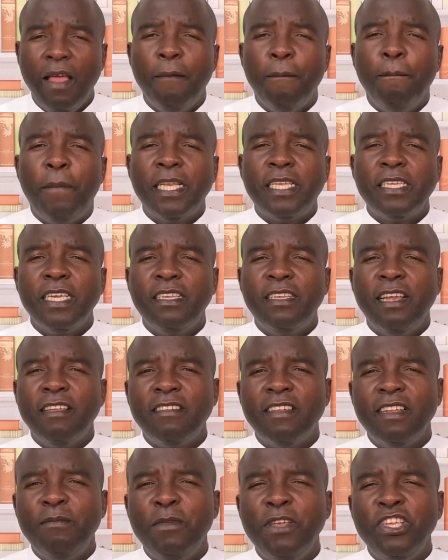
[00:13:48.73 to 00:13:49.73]
But it
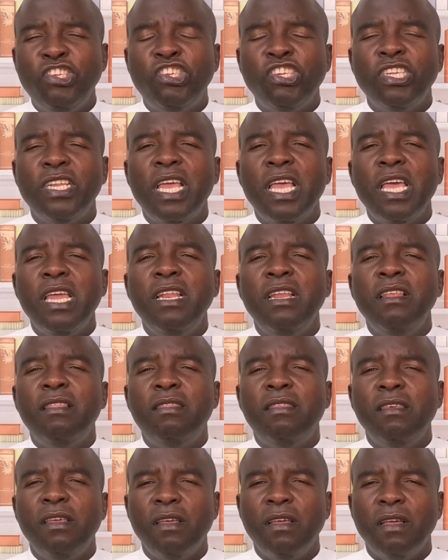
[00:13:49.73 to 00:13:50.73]
doesn't mention
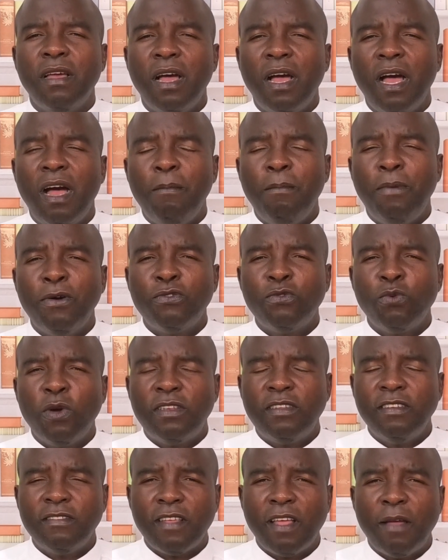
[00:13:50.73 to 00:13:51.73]
anything about
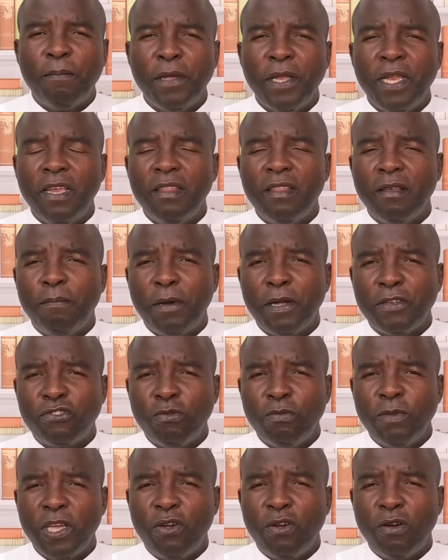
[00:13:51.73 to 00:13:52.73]
what is happening in the
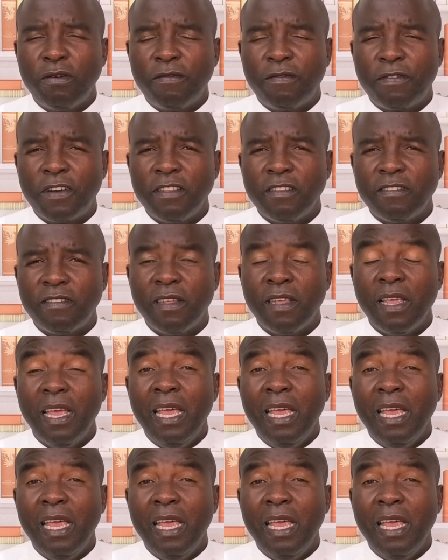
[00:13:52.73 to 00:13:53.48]
Potomac Conference.